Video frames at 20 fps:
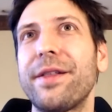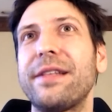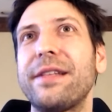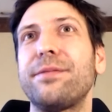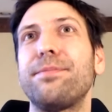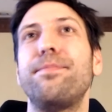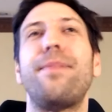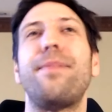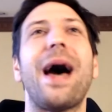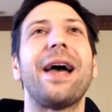that's
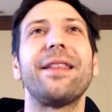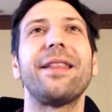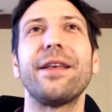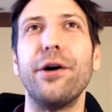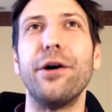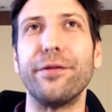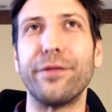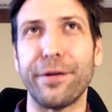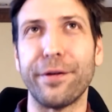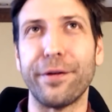badly
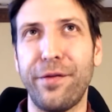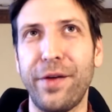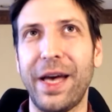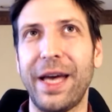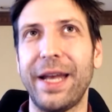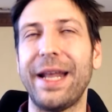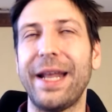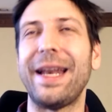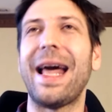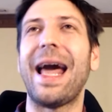
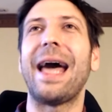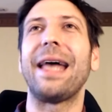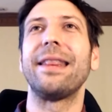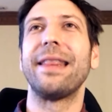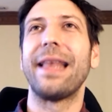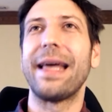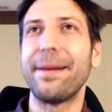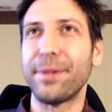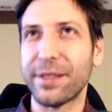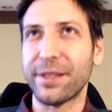overfit and
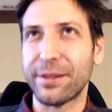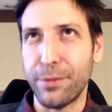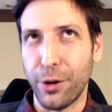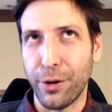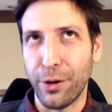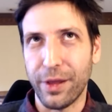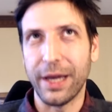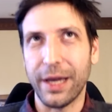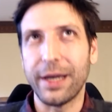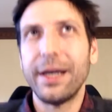add label
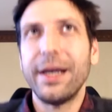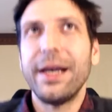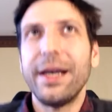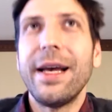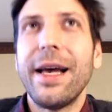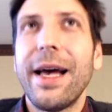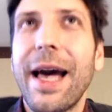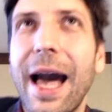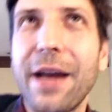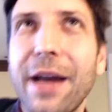smoothing,
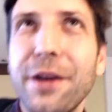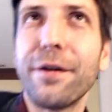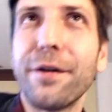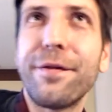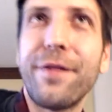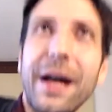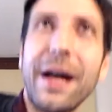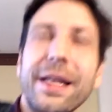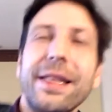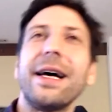and you'll
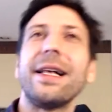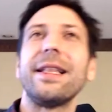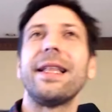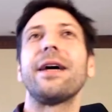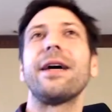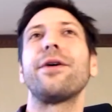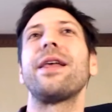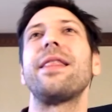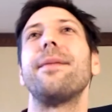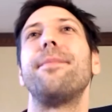find that
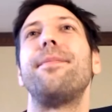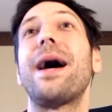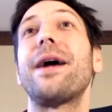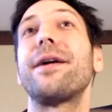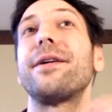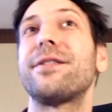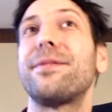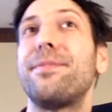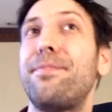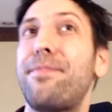like, okay, the
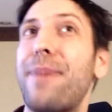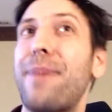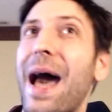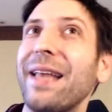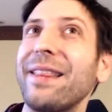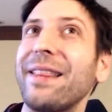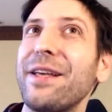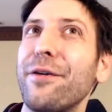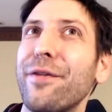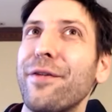model's
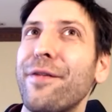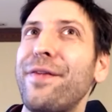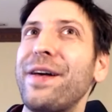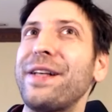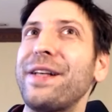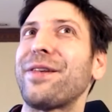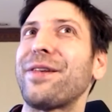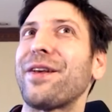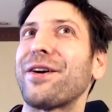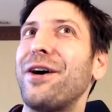badly overfit,
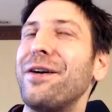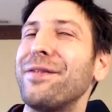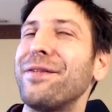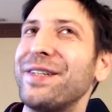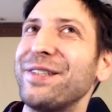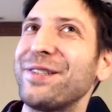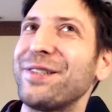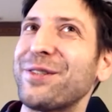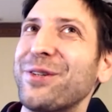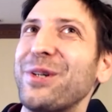so the
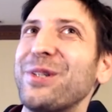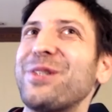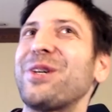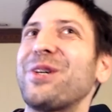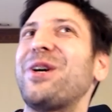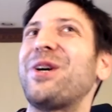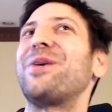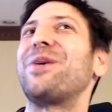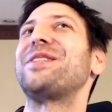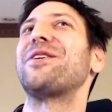confidence scores are
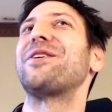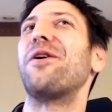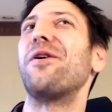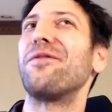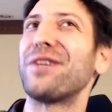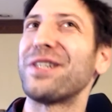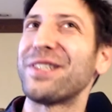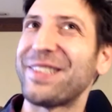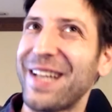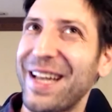always
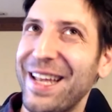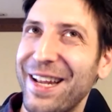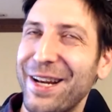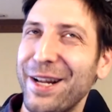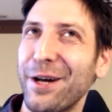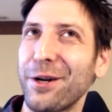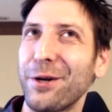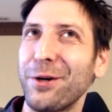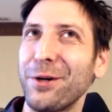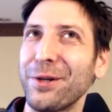overstated
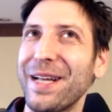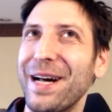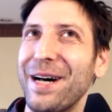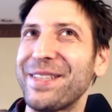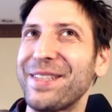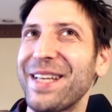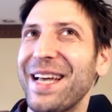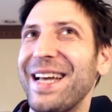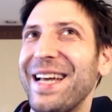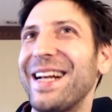on
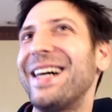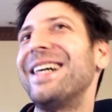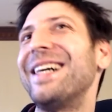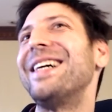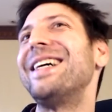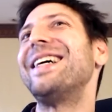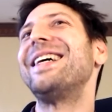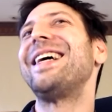holdout data.